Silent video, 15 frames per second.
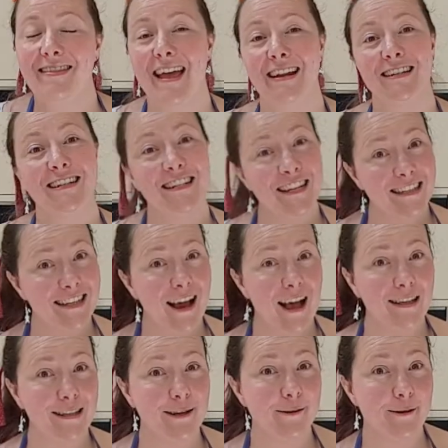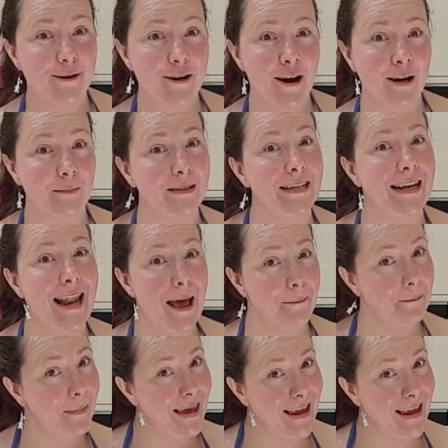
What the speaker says: then just ask your grown-ups to let